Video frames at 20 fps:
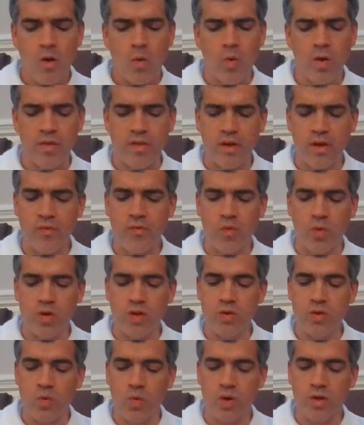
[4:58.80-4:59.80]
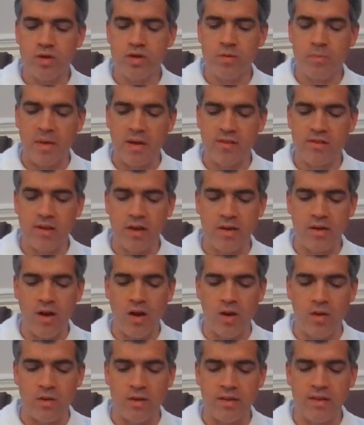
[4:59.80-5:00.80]
What therefore you worship as
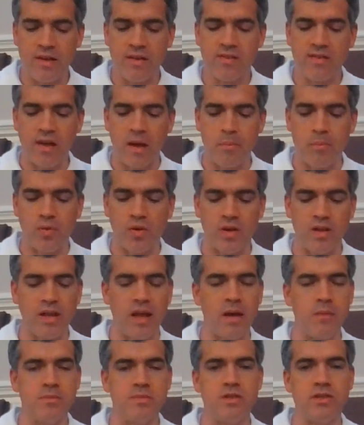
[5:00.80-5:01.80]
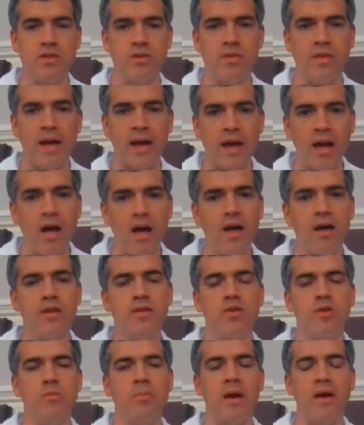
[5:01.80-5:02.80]
unknown, this I proclaim to you, that
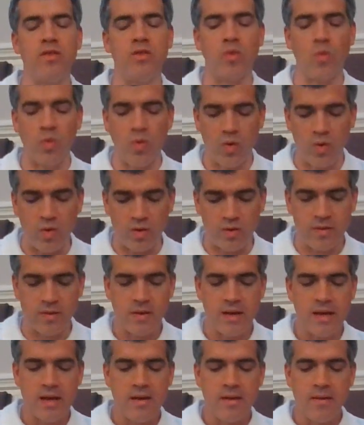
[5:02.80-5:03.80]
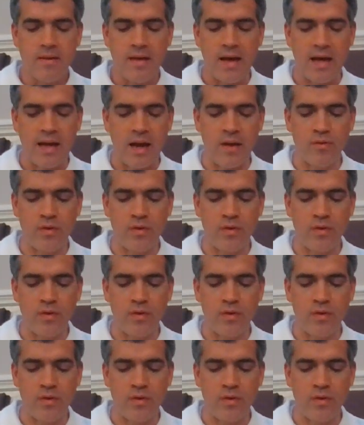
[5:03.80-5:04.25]
God who made the world and